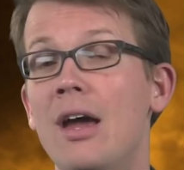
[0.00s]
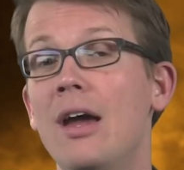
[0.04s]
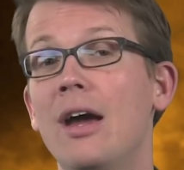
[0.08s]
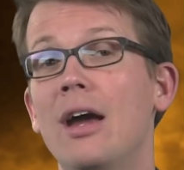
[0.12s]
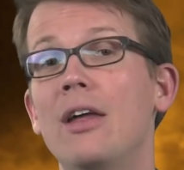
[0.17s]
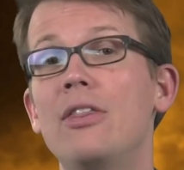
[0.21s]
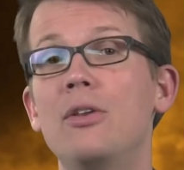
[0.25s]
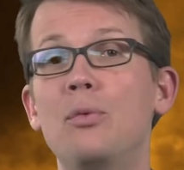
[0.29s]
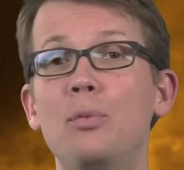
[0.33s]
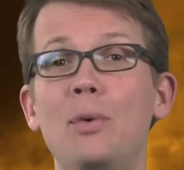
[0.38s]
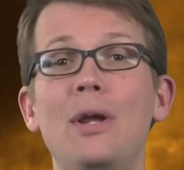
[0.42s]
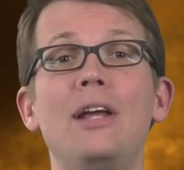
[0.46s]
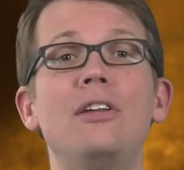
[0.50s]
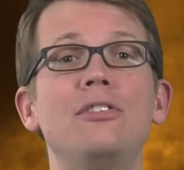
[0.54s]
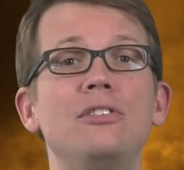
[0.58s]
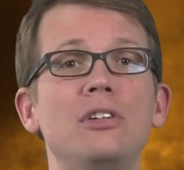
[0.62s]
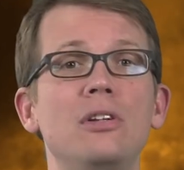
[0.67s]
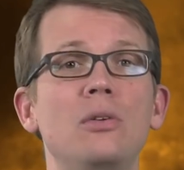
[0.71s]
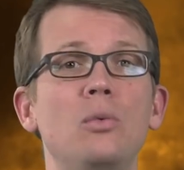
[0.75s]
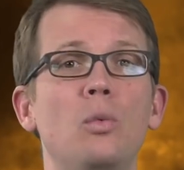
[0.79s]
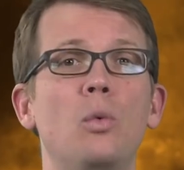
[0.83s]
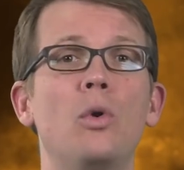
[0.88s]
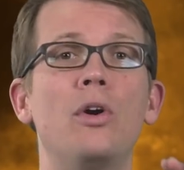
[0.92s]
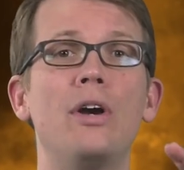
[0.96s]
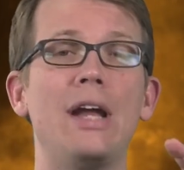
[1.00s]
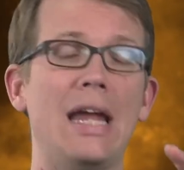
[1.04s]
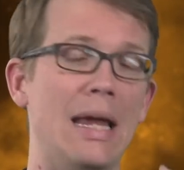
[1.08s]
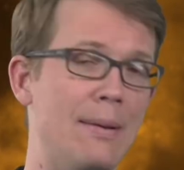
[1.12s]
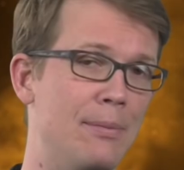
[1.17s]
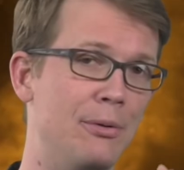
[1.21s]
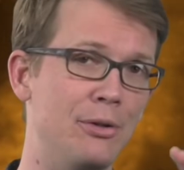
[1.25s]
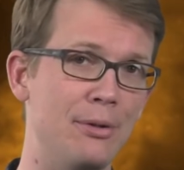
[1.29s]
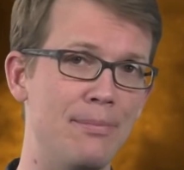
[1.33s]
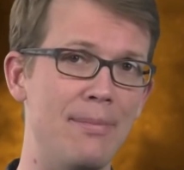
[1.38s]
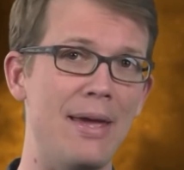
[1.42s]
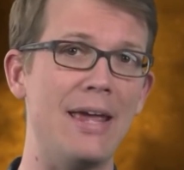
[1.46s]
and the reason we're
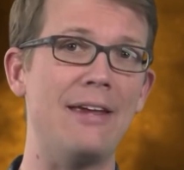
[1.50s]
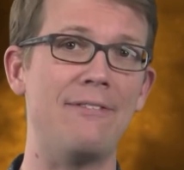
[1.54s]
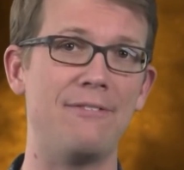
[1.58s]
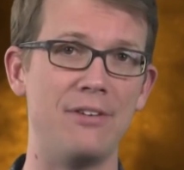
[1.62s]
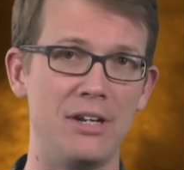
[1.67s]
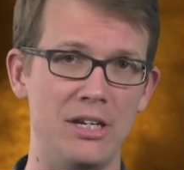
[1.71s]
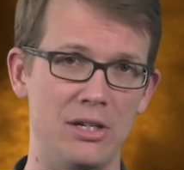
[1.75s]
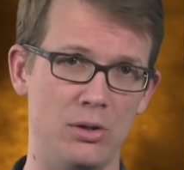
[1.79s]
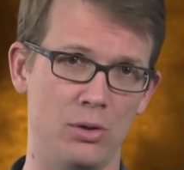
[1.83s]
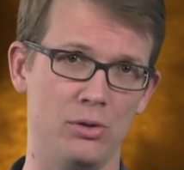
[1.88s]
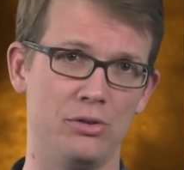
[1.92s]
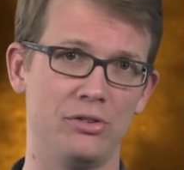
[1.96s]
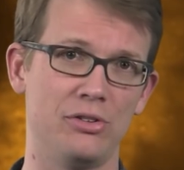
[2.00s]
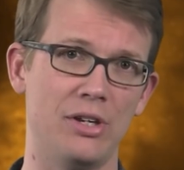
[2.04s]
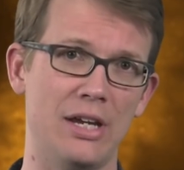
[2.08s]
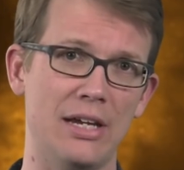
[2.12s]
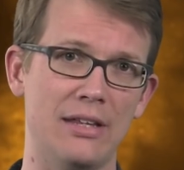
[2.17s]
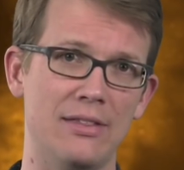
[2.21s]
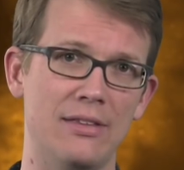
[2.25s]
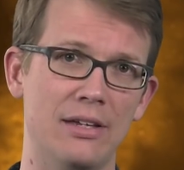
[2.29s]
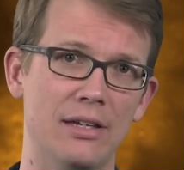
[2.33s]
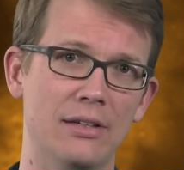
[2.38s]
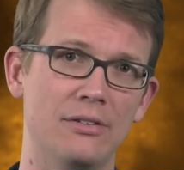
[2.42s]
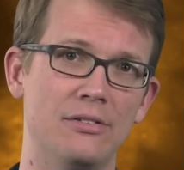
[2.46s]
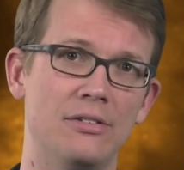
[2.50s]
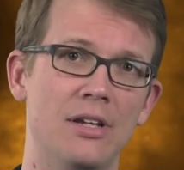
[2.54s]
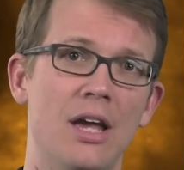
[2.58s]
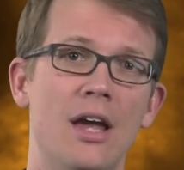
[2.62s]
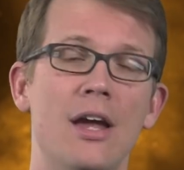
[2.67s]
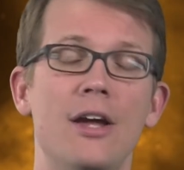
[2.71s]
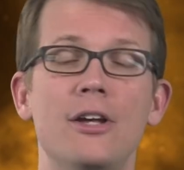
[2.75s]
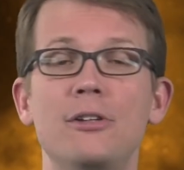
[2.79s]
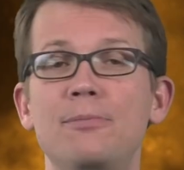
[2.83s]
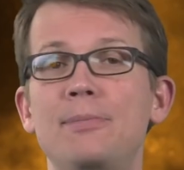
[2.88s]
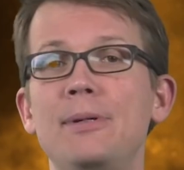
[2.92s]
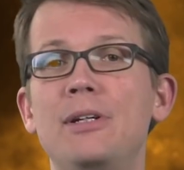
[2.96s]
able to make videos like this
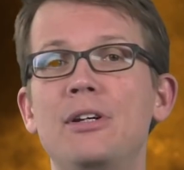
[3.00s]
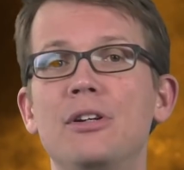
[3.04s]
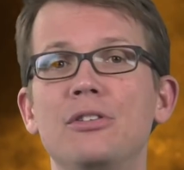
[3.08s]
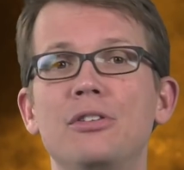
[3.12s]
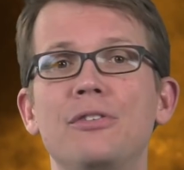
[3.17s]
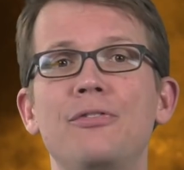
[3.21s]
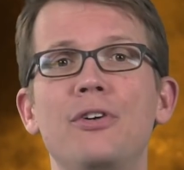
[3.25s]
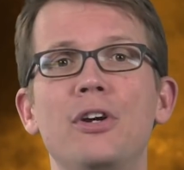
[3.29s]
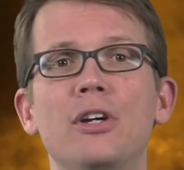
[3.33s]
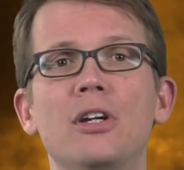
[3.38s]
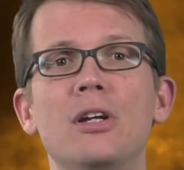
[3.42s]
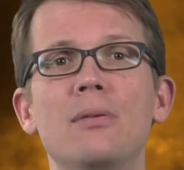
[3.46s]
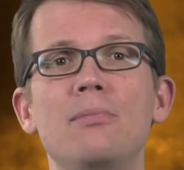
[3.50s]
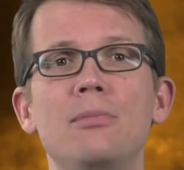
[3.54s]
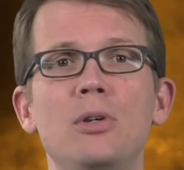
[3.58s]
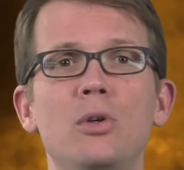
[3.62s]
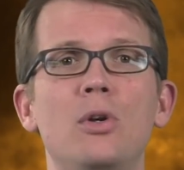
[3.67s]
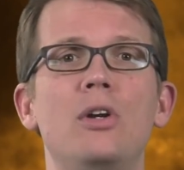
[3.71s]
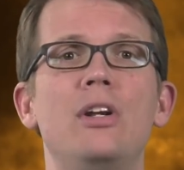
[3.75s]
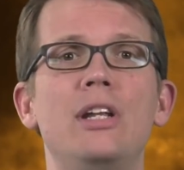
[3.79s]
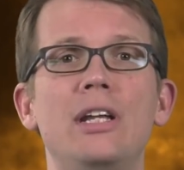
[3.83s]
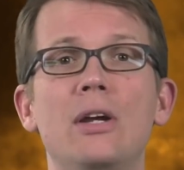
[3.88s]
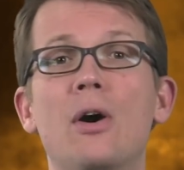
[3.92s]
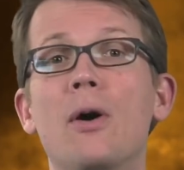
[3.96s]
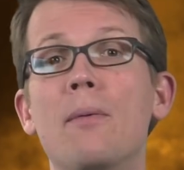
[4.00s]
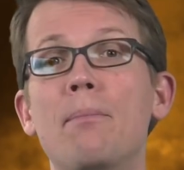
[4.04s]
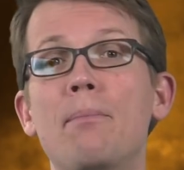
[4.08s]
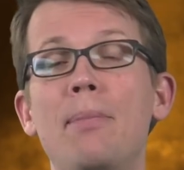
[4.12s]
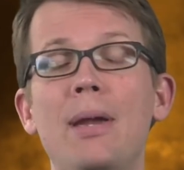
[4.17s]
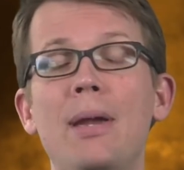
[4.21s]
is because of our community on